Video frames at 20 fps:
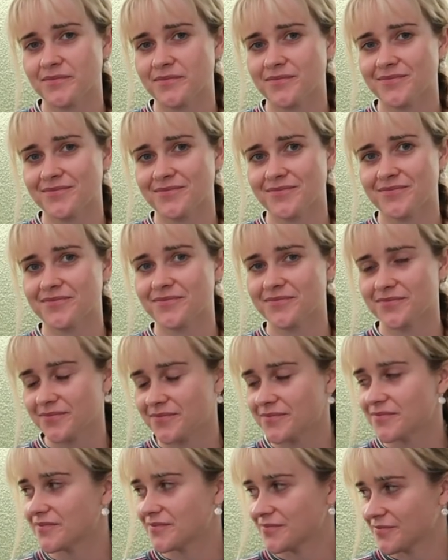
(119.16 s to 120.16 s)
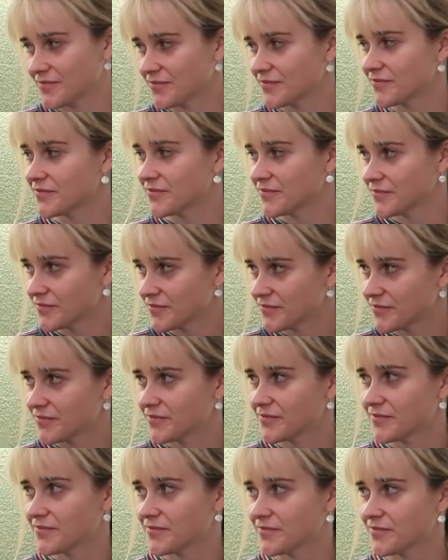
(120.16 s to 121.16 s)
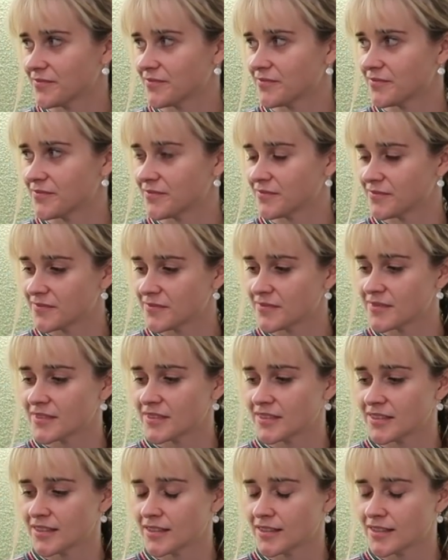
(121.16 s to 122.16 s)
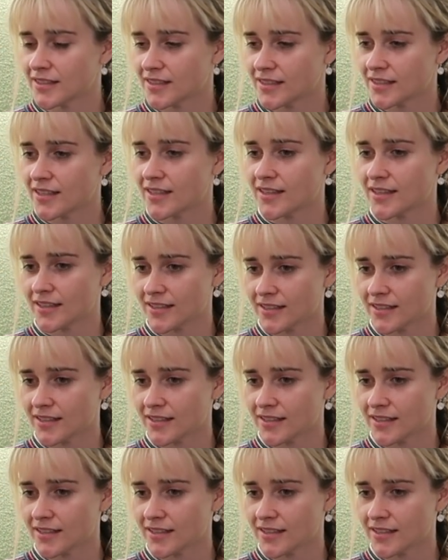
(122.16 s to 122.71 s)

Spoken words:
(not speaking)